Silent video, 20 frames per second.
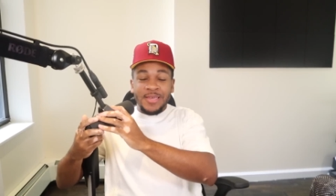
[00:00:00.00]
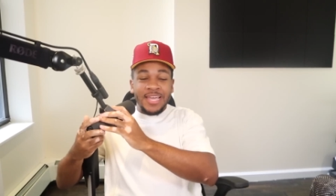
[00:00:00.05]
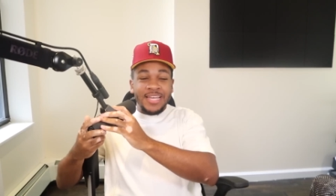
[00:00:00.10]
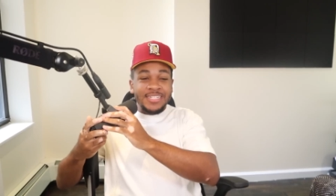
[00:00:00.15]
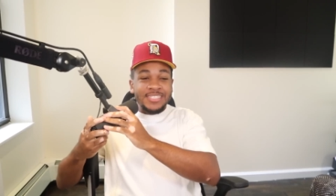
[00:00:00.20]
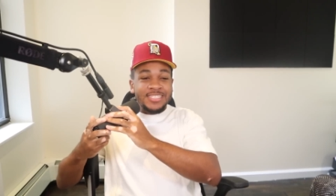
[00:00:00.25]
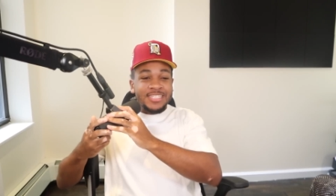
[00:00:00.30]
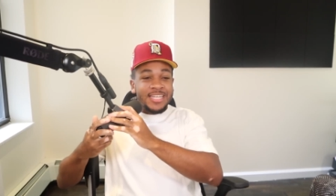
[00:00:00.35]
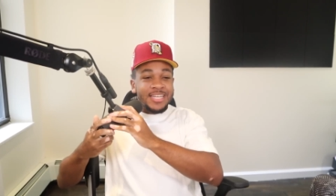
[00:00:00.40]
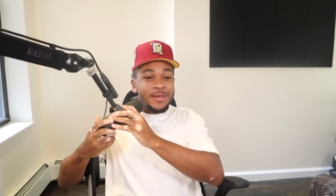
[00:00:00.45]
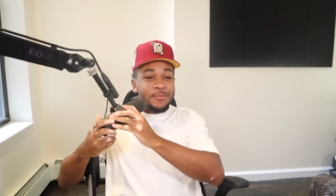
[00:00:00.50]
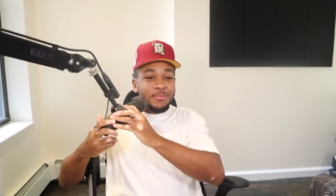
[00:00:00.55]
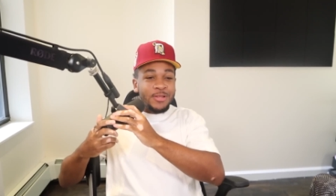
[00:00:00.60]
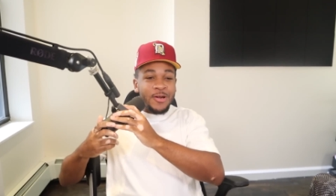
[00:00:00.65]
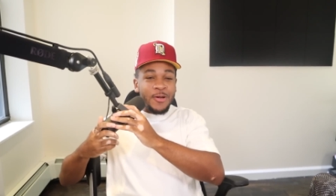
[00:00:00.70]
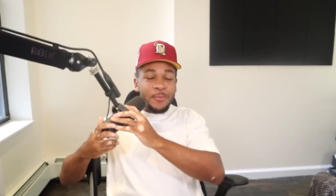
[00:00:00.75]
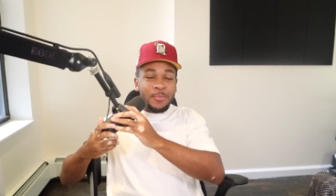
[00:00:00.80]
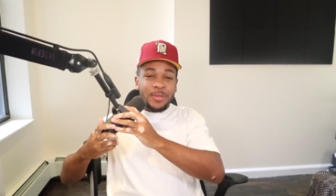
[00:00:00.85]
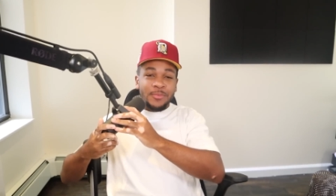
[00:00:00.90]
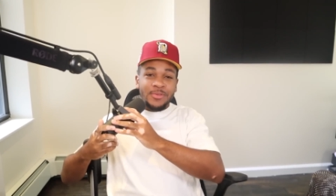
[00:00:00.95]
getting sick of
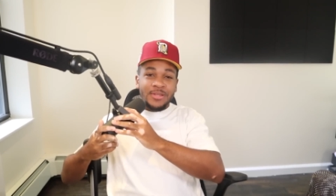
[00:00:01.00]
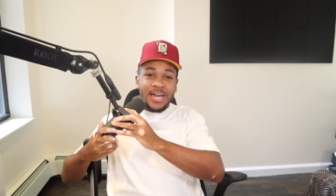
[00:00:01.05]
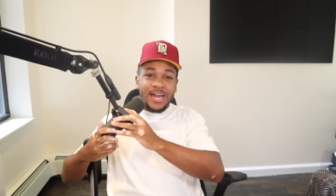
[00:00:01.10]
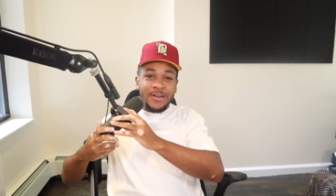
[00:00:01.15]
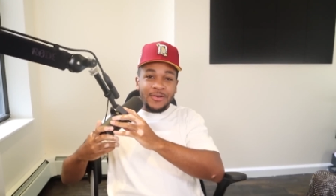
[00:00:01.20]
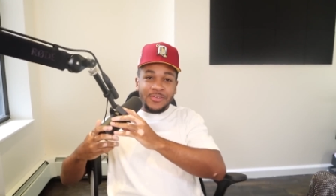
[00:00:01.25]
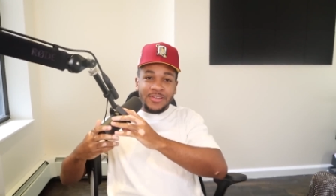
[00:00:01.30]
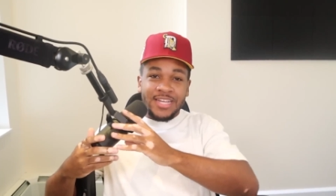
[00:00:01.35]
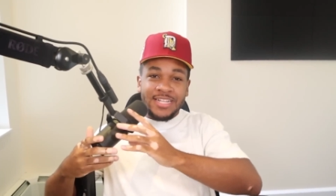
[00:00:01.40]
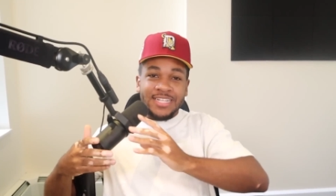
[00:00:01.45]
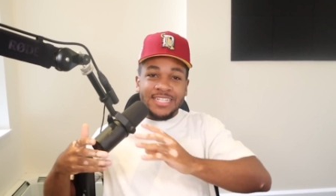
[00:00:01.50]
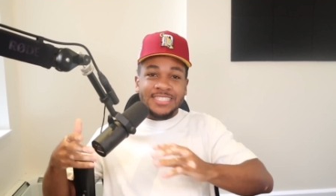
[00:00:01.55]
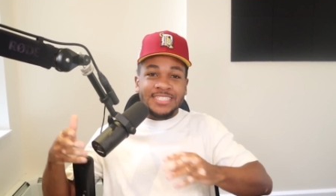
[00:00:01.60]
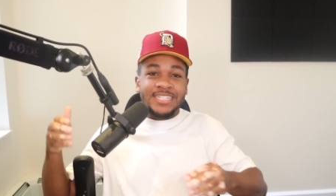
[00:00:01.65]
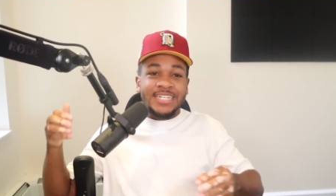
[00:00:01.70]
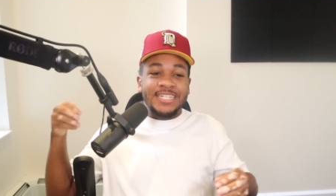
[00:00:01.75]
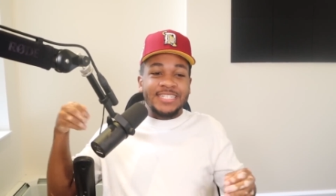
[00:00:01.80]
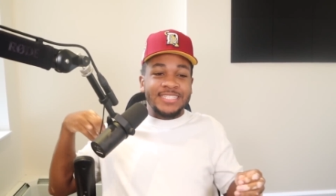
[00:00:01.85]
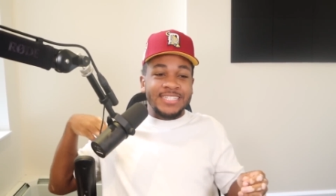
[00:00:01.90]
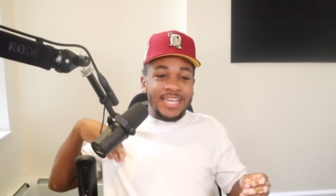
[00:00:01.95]
blowing people out. Like this
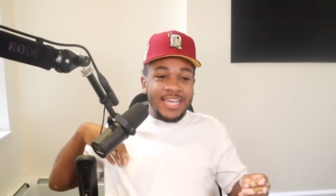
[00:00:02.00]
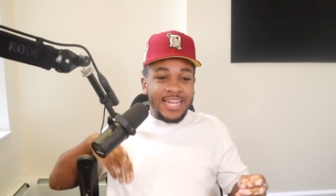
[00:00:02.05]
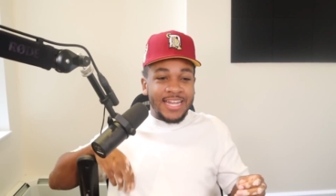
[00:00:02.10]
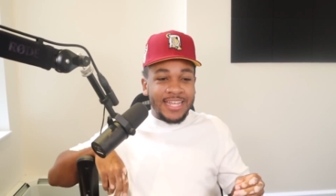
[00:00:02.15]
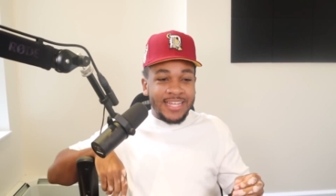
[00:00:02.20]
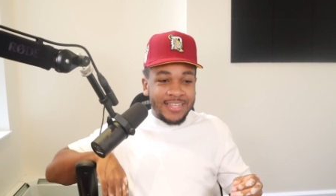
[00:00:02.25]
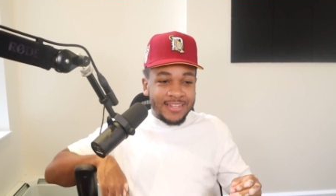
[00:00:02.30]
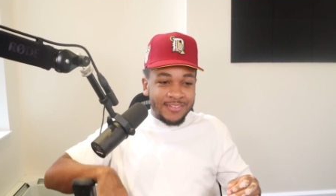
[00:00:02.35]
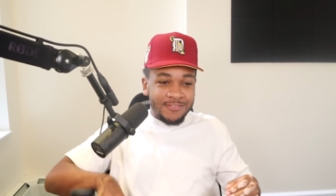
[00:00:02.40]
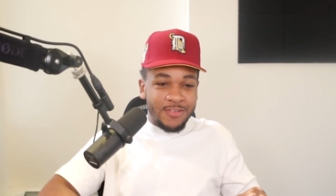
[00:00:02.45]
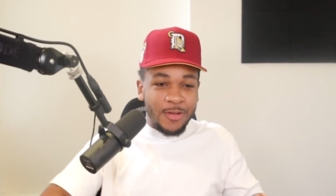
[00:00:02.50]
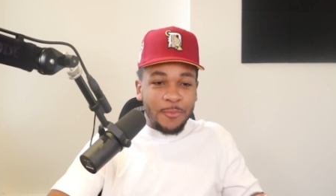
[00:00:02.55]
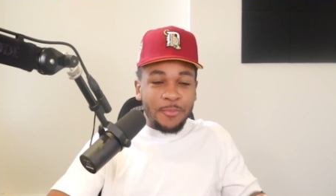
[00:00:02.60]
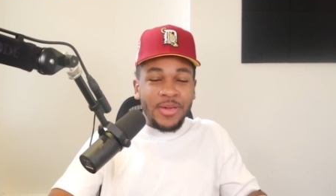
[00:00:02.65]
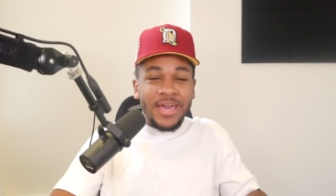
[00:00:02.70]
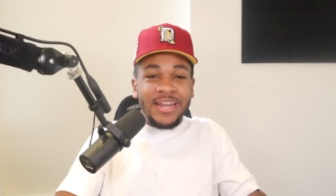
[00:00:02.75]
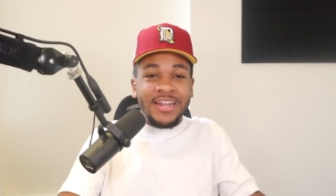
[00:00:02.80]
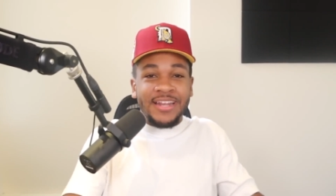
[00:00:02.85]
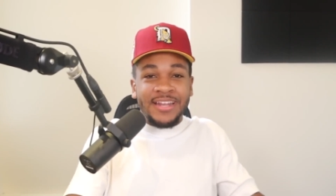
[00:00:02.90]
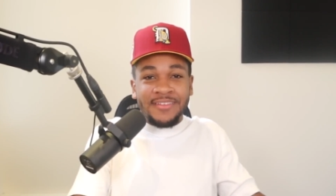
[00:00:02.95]
shit is getting
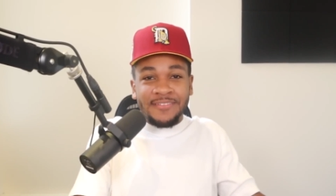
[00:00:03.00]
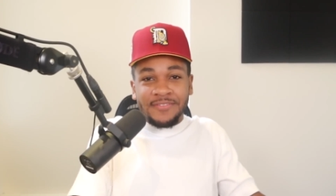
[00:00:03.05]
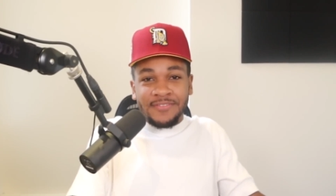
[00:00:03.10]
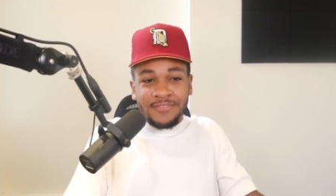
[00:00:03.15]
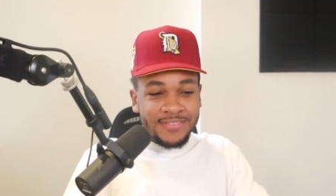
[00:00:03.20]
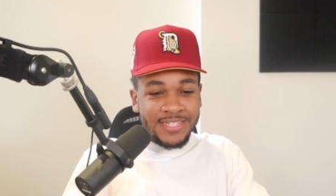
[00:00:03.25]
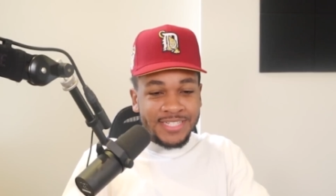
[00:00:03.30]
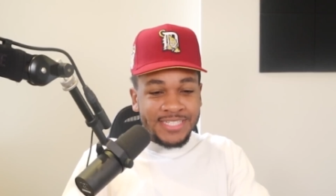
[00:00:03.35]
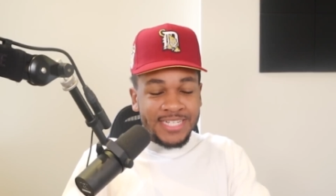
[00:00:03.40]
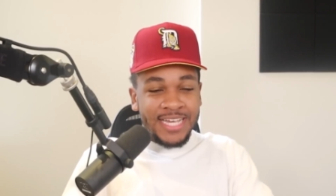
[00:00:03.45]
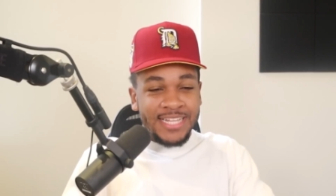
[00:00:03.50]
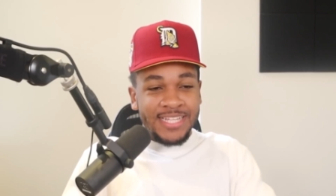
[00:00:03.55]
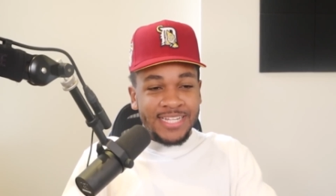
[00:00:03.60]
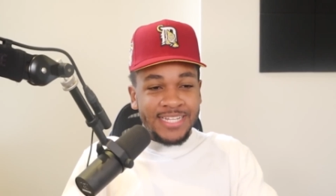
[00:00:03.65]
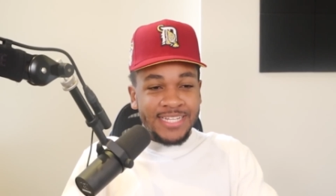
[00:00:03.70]
repetitive to say the